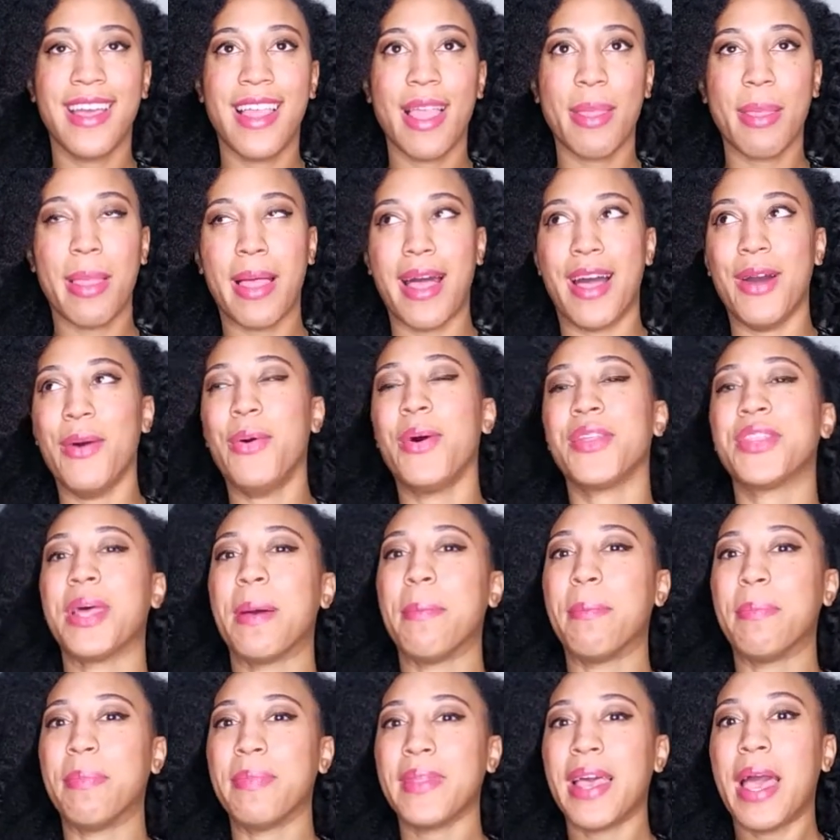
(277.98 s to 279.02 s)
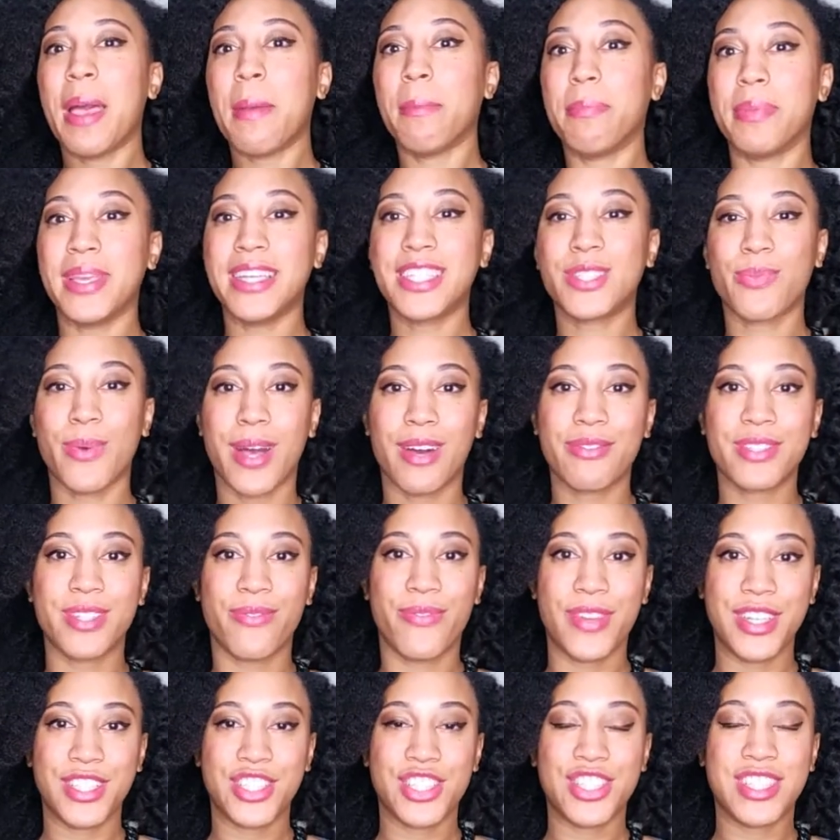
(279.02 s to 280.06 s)
With a B12
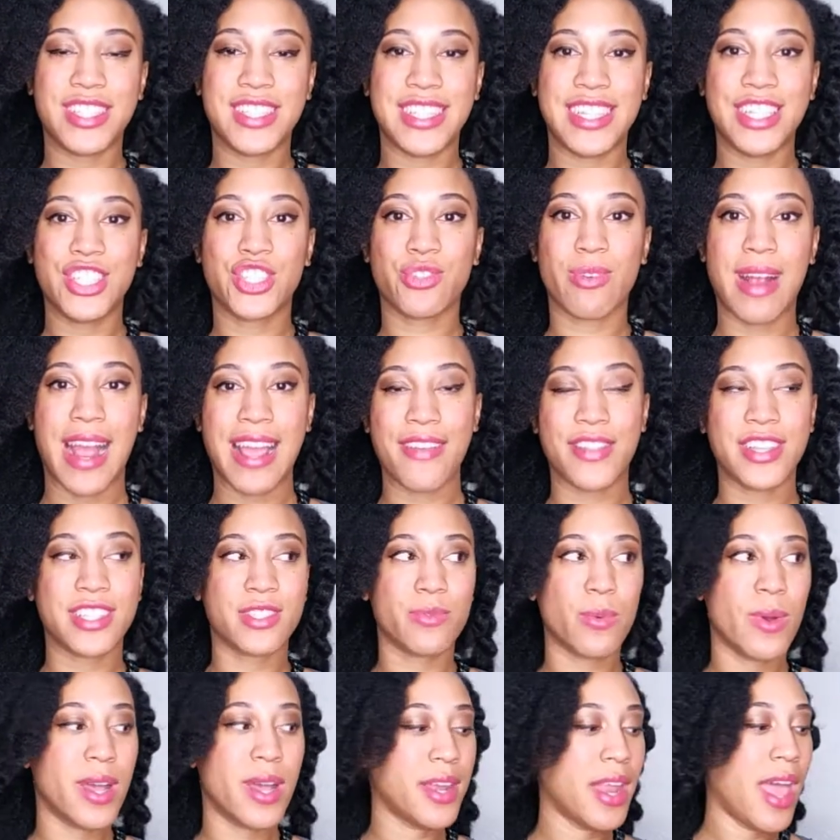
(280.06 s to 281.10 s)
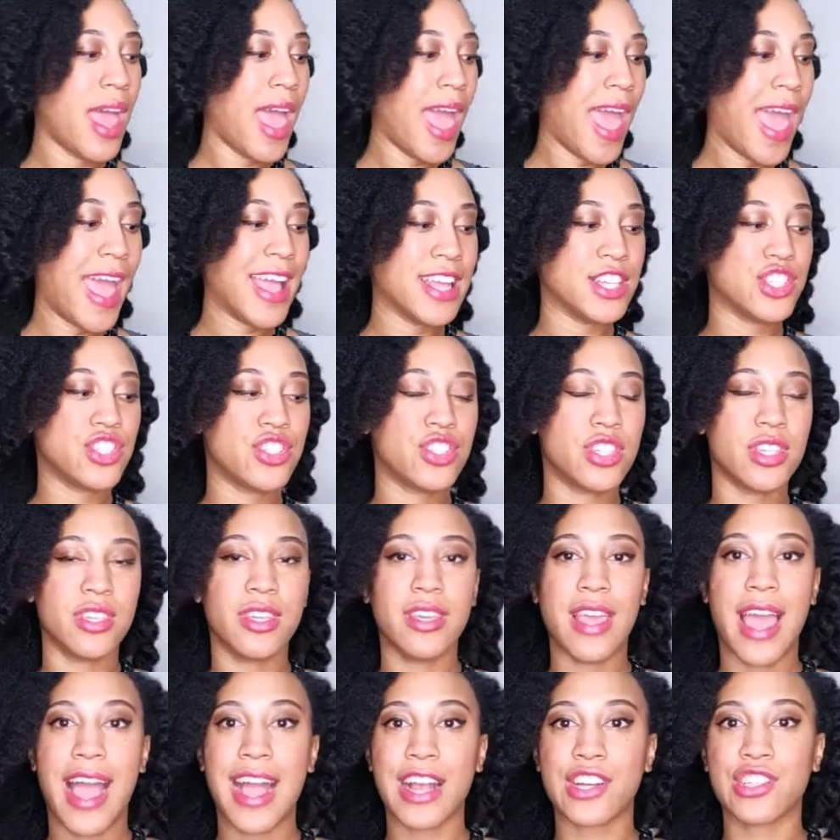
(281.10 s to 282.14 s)
deficiency, try this one, and she
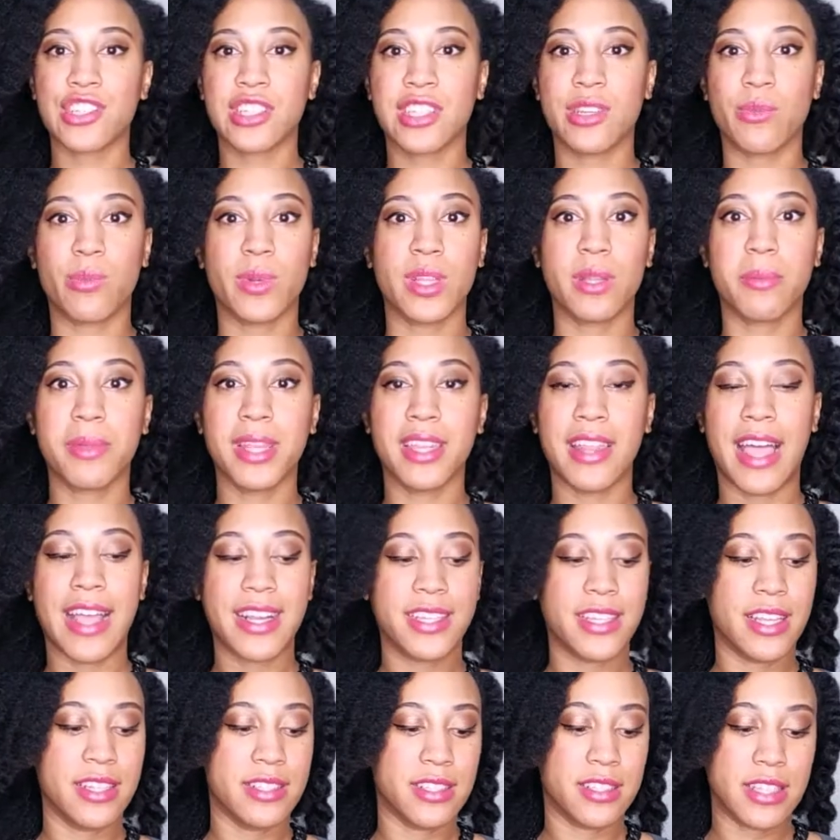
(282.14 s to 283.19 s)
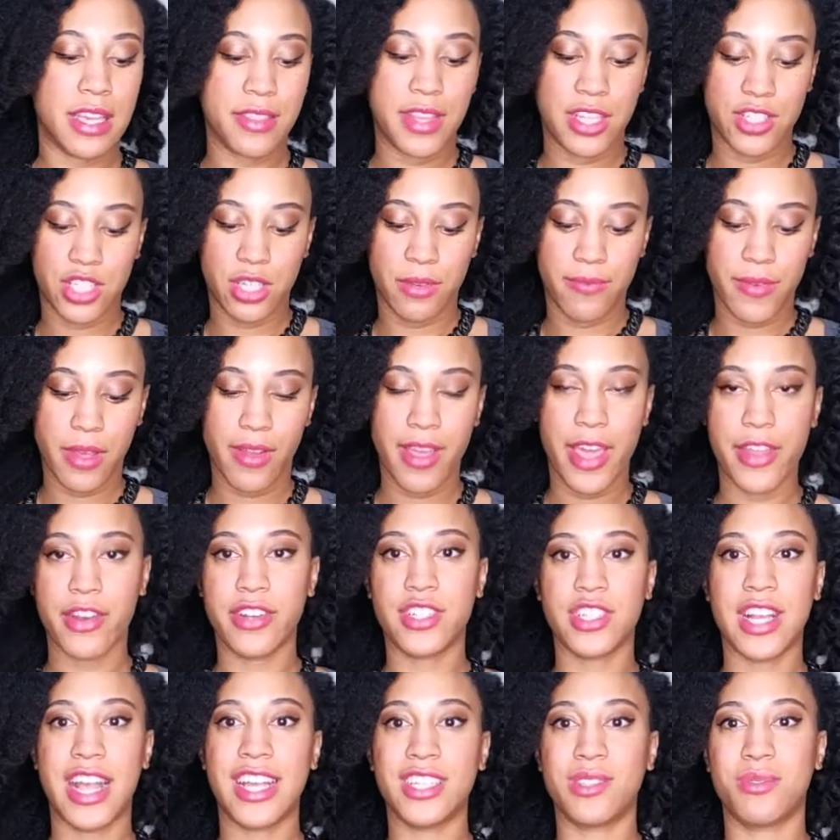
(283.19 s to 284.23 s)
actually really, really liked it and said that she felt
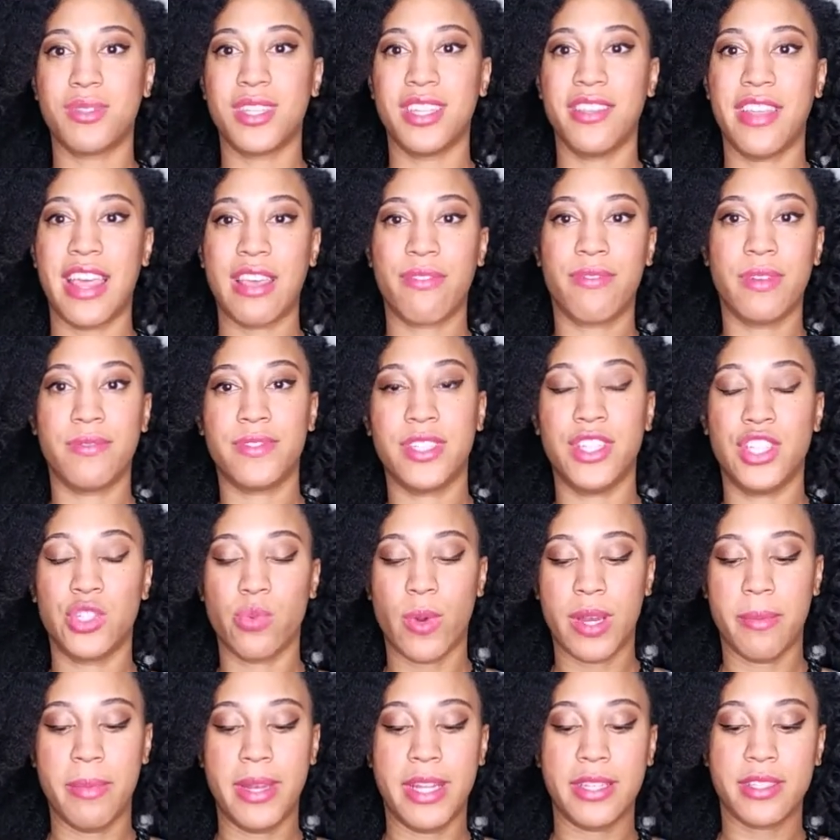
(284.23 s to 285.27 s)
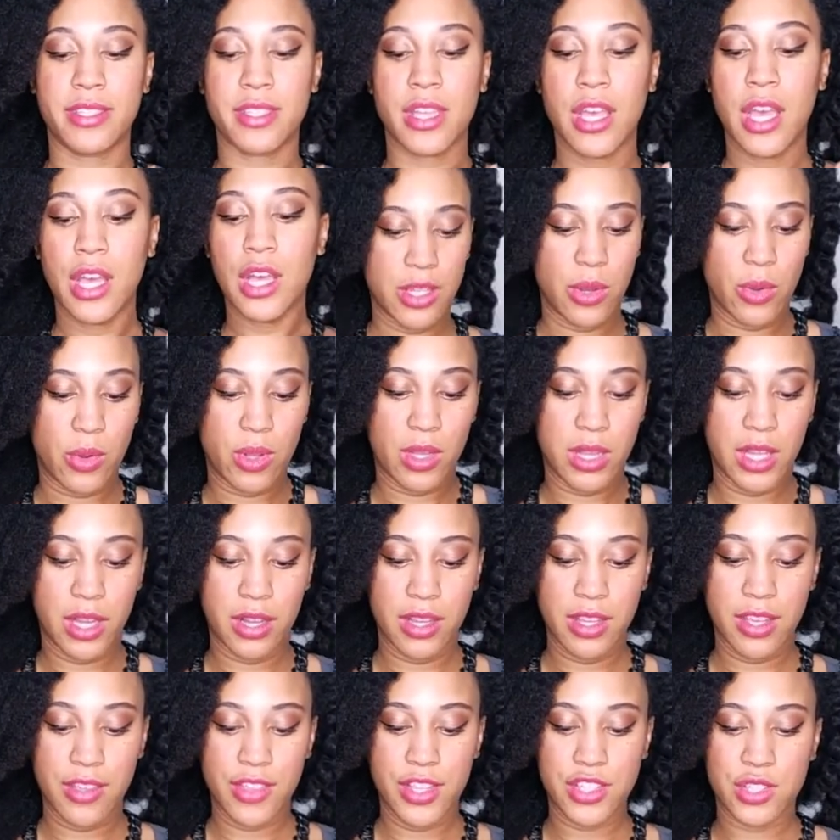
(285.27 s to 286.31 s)
energized within like 15 to 20 minutes. So clearly
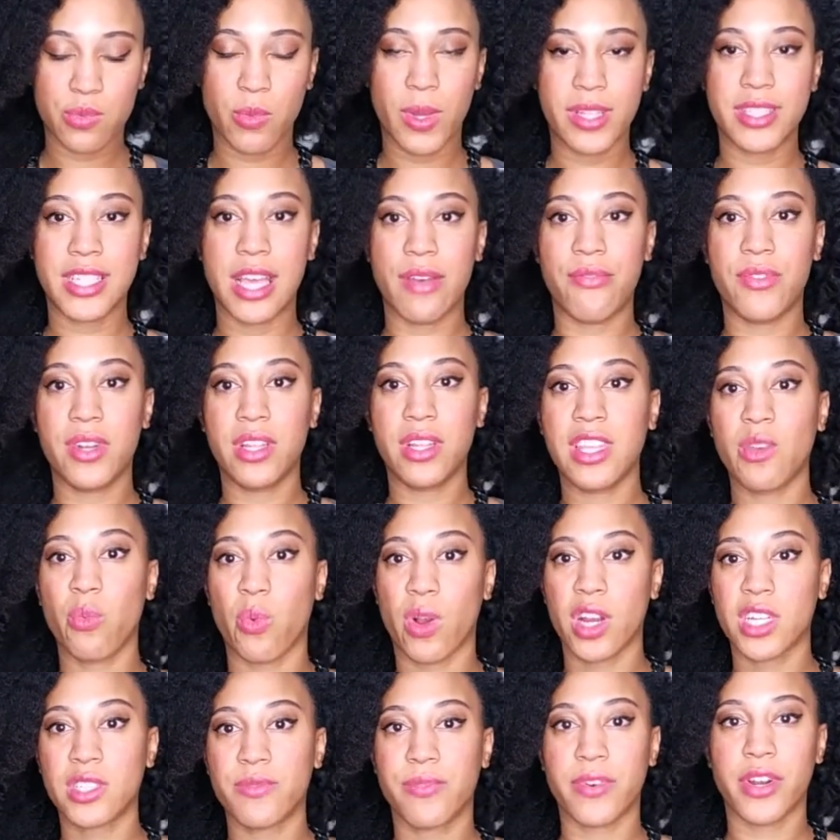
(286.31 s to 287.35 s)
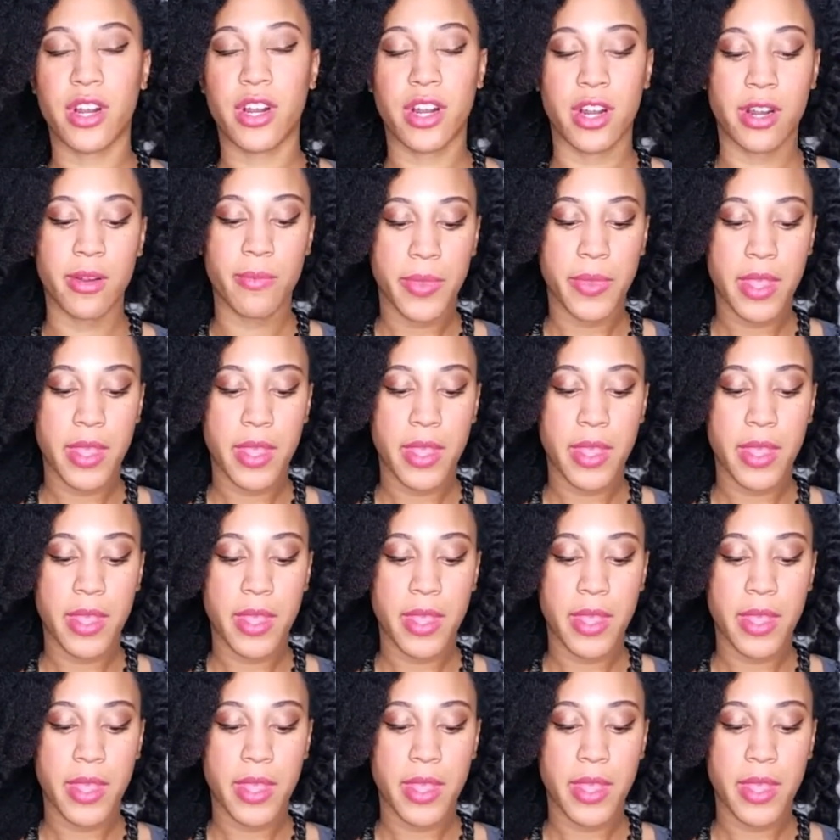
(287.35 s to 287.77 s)
this one definitely worked for her.